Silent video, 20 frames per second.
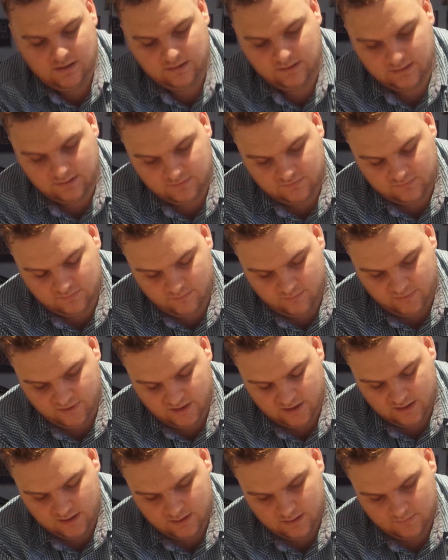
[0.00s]
against
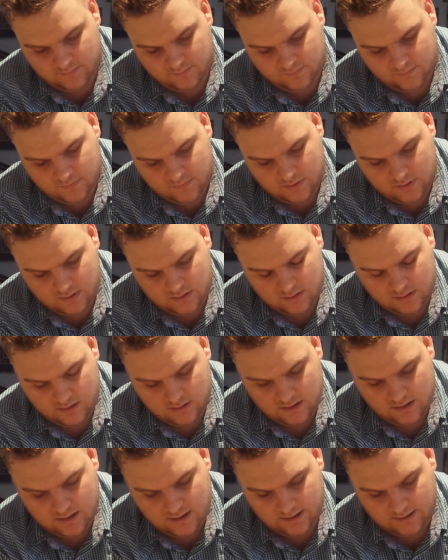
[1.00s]
BA
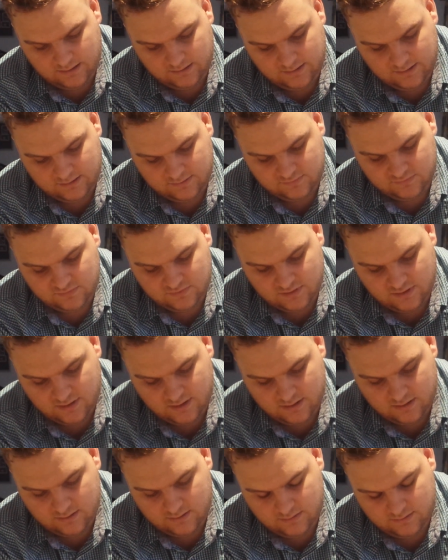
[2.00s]
and against
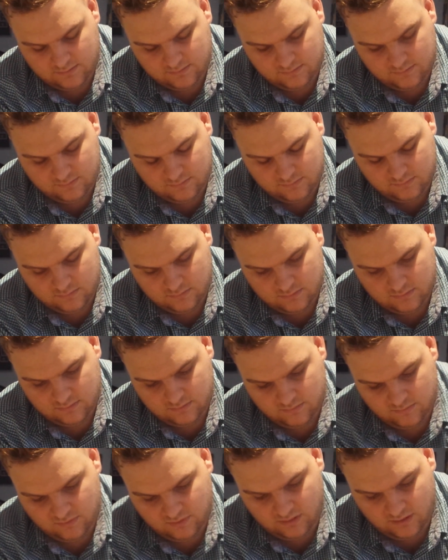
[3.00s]

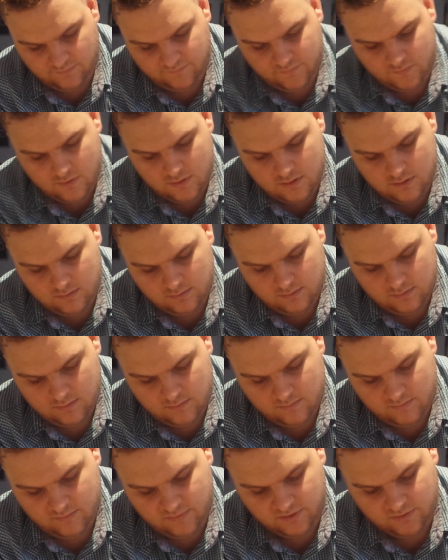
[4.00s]
Clifford,
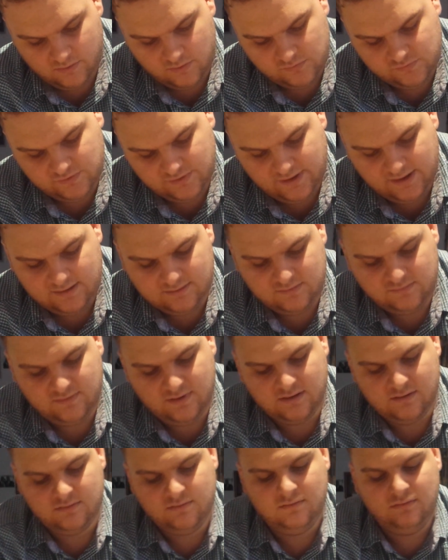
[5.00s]
but also outs
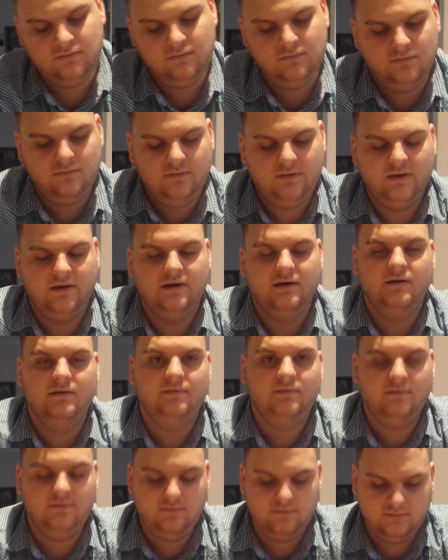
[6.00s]
like
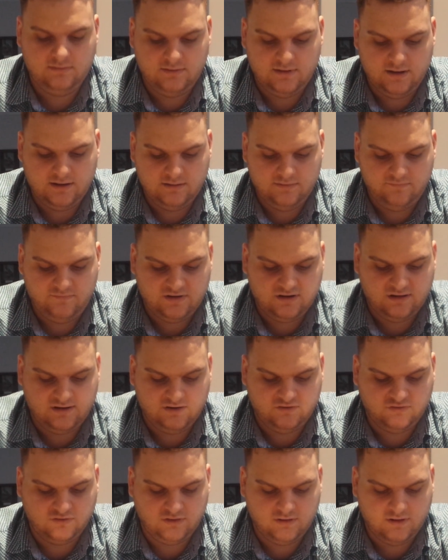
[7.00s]
their effect
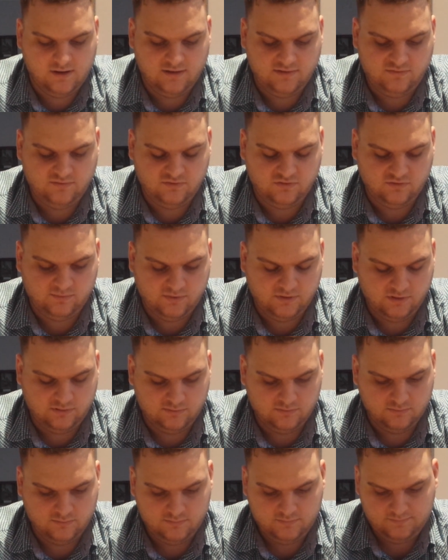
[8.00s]
negation cards, which is pretty
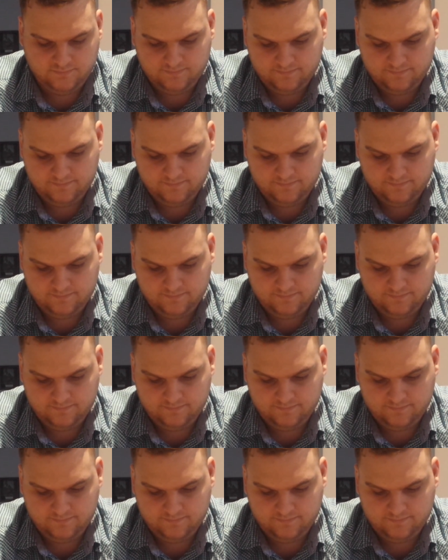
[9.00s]
cool.